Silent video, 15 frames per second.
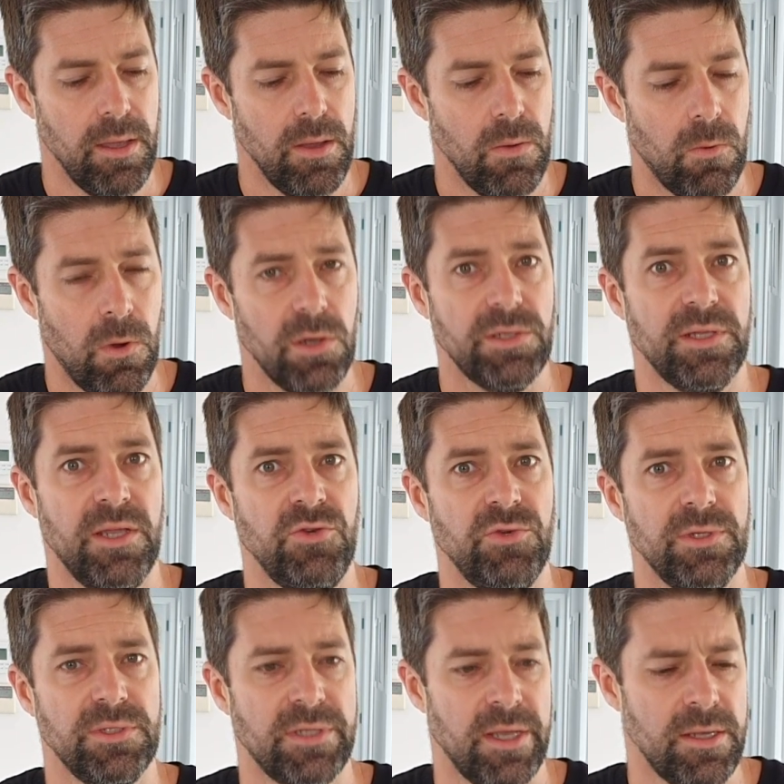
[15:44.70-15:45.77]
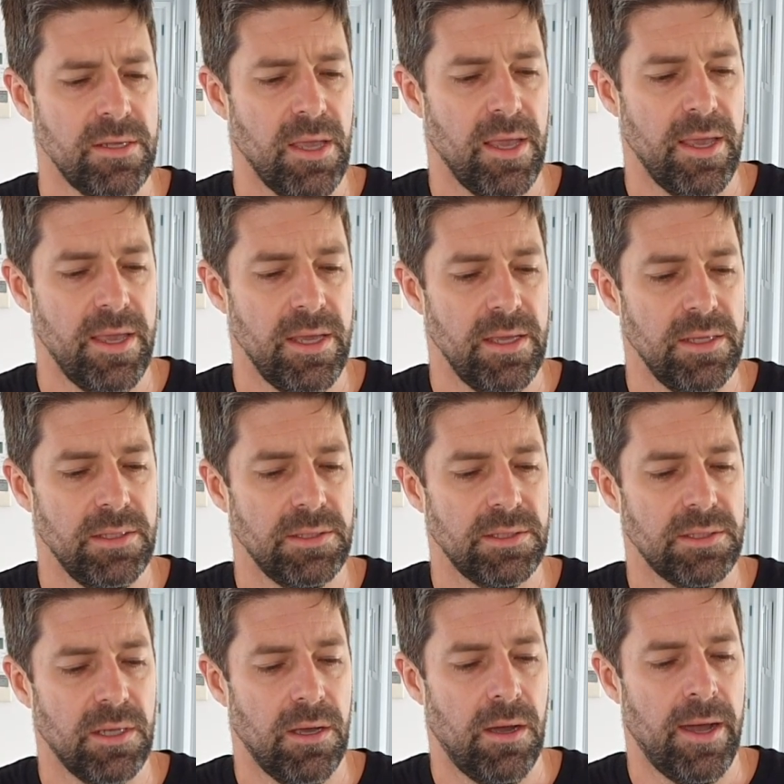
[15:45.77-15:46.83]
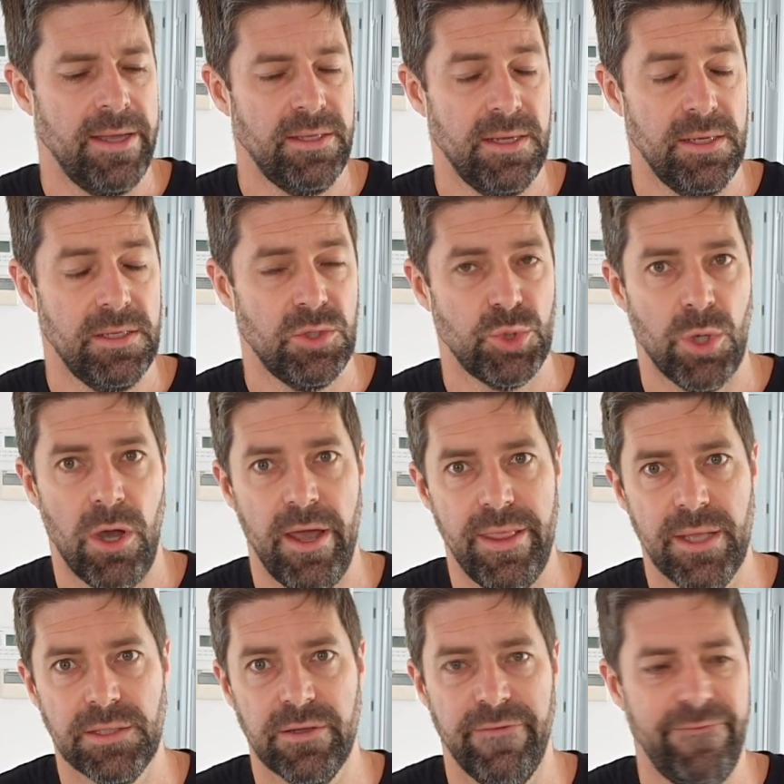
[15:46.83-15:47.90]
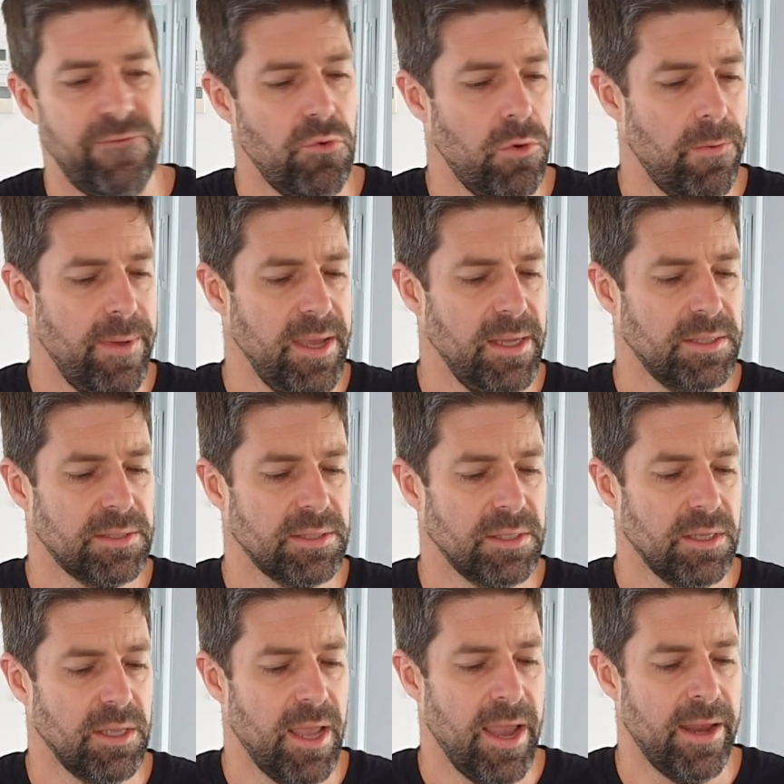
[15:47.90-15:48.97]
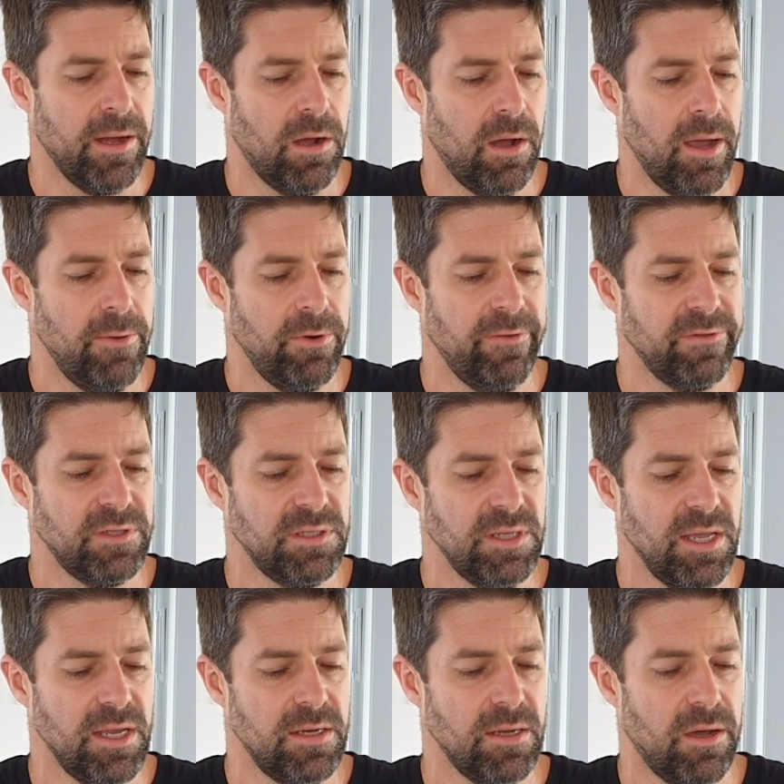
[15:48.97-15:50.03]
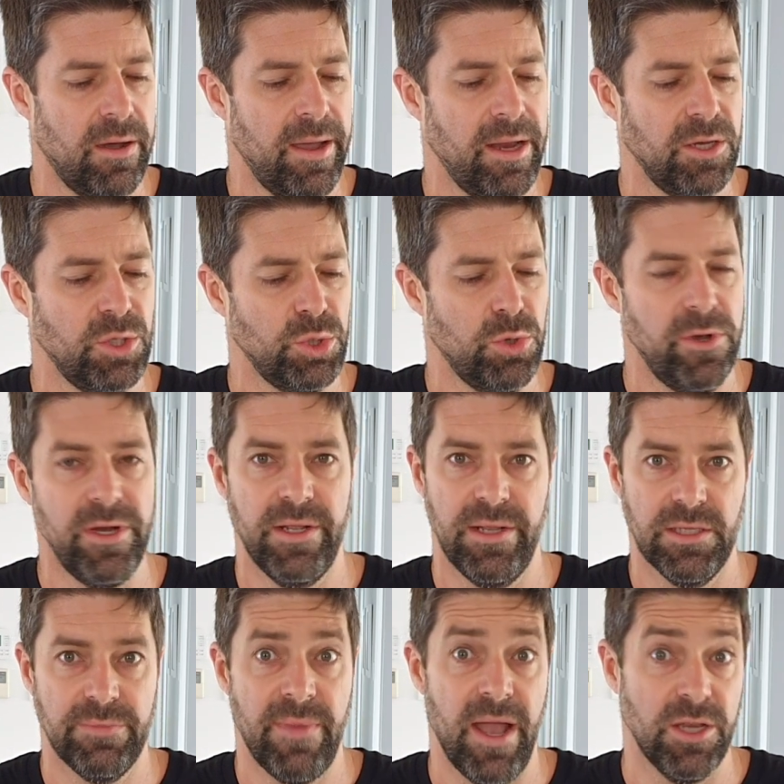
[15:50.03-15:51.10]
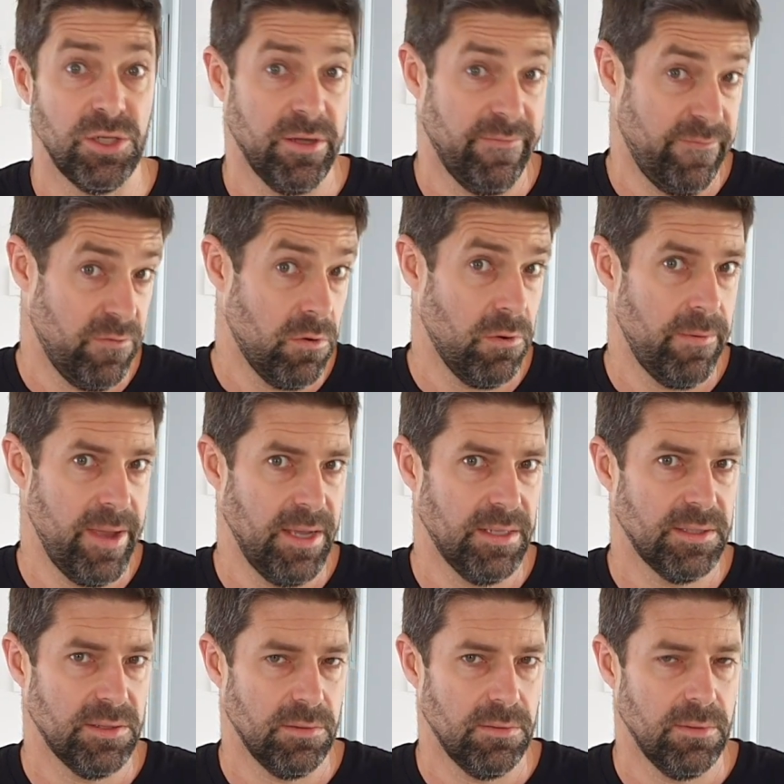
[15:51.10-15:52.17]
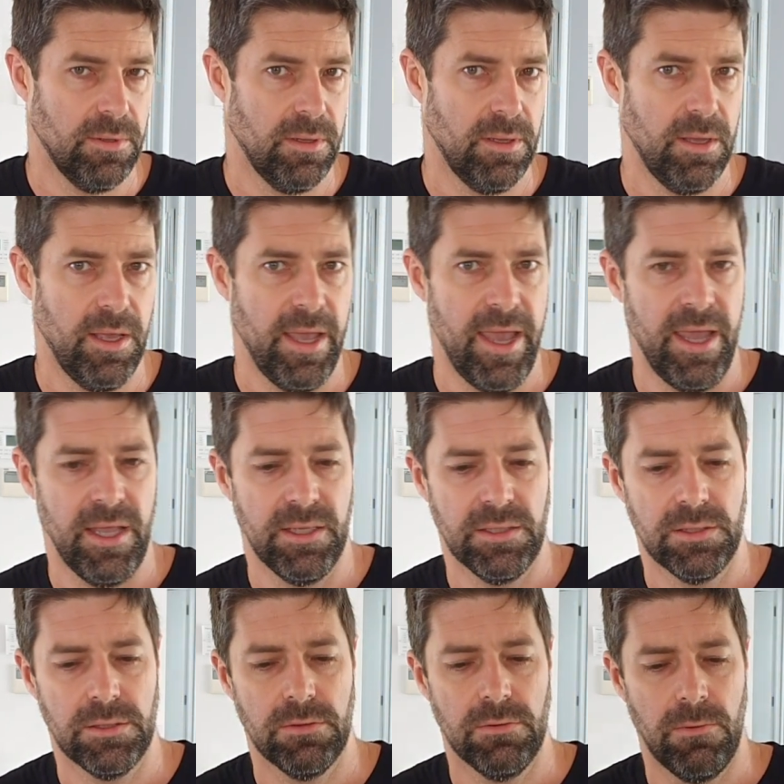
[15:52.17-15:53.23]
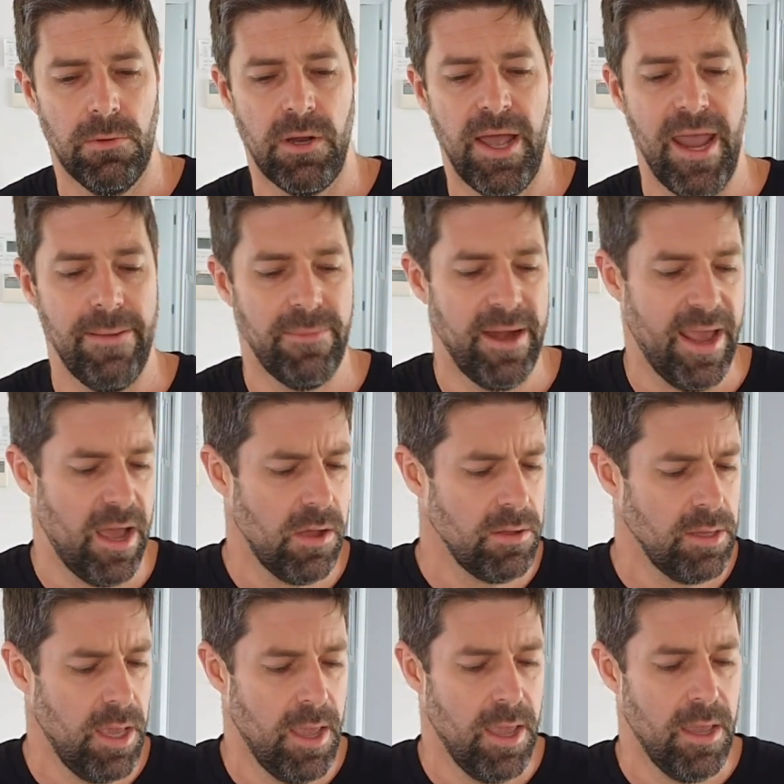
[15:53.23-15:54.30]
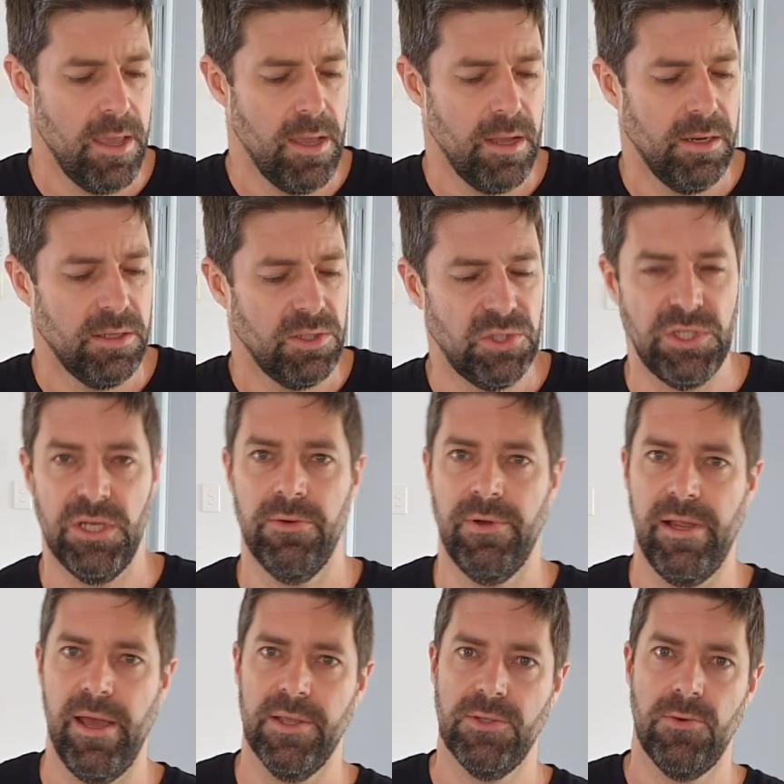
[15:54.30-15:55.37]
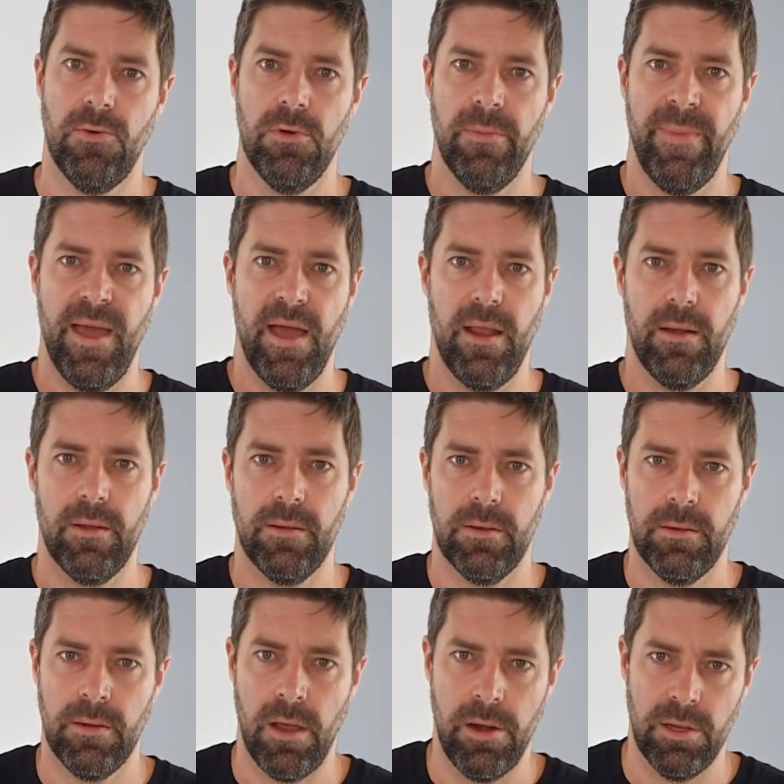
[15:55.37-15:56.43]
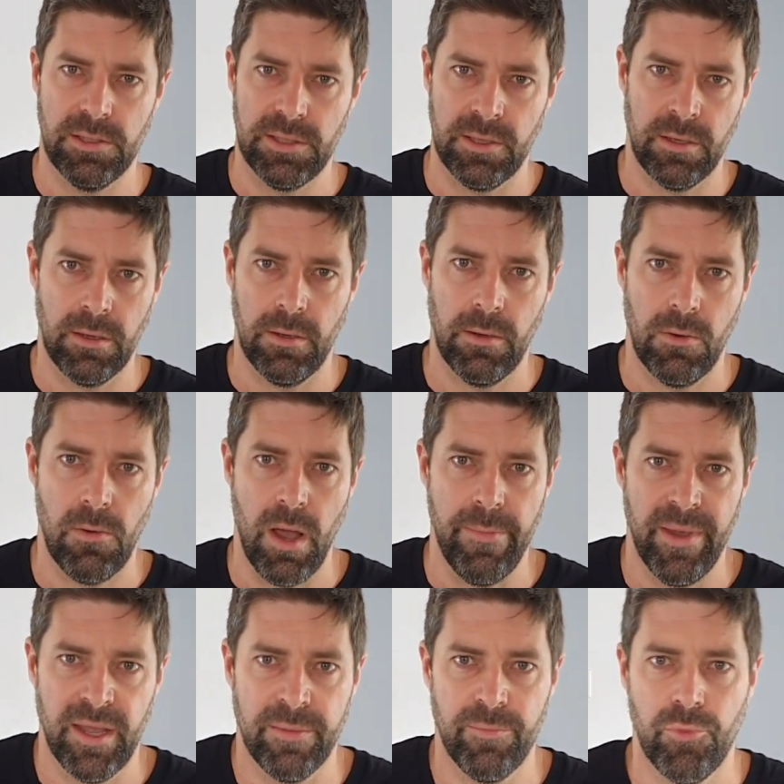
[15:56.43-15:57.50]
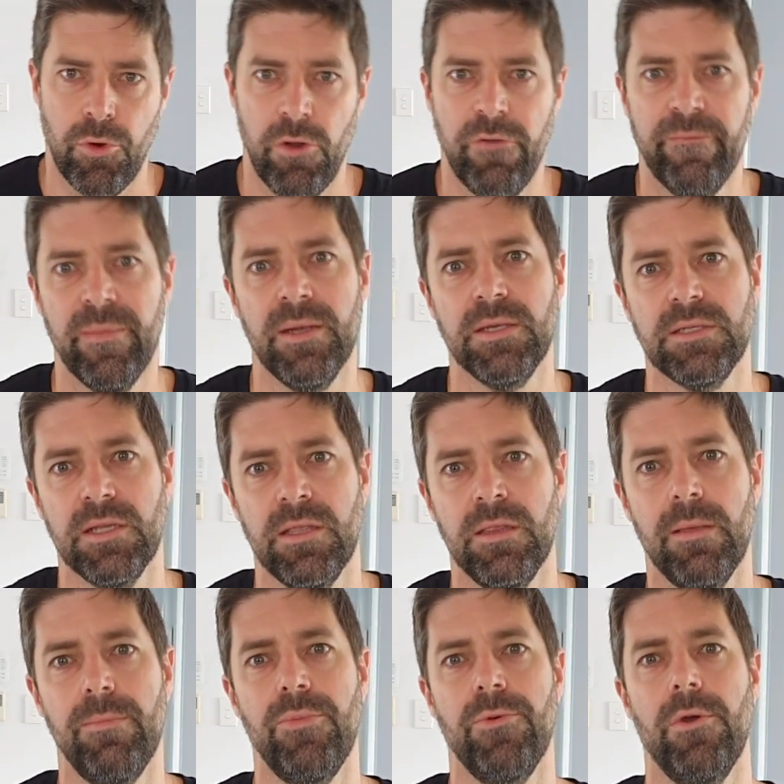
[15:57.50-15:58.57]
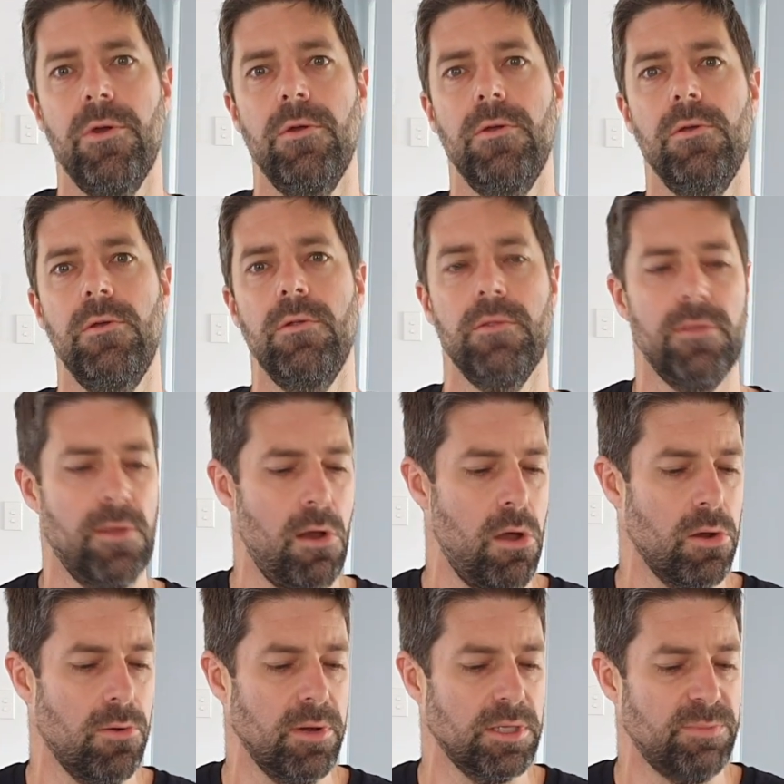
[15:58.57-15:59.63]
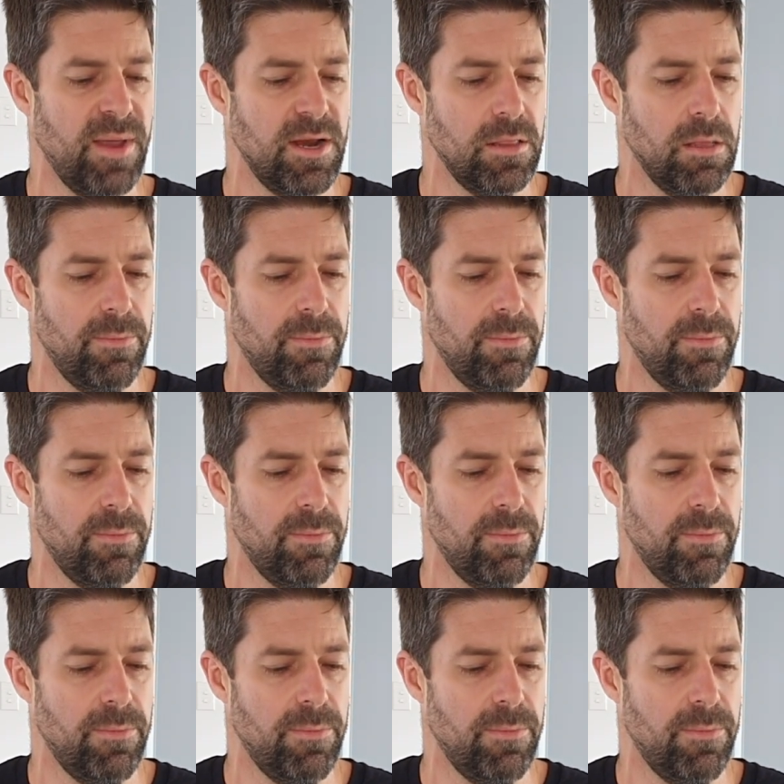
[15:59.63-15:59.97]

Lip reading: what's interesting is I did try this at 4 weeks, and I would have said I enjoyed it as much at 4 weeks as what I am now. Generally, I talk about noticing quite big improvements in the brew the longer it's been in the